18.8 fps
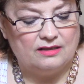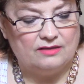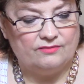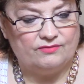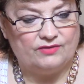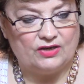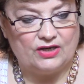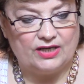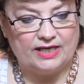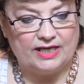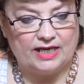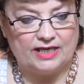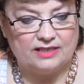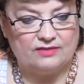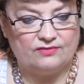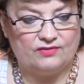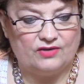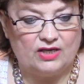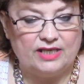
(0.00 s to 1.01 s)
Very
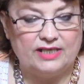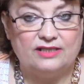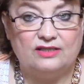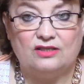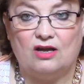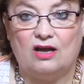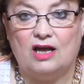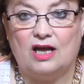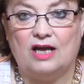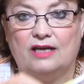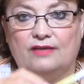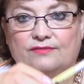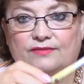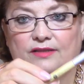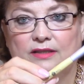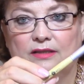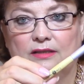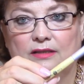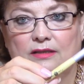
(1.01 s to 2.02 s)
nice. Very soft.